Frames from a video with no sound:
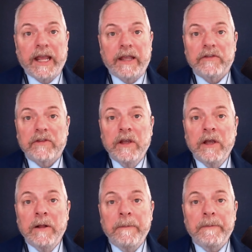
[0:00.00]
Hayes.
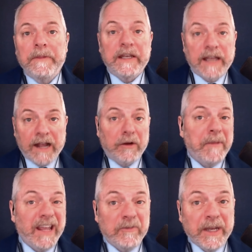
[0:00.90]
The attacker
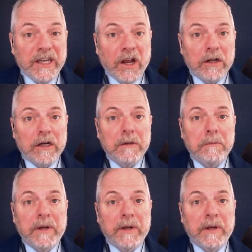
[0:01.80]
may have been younger,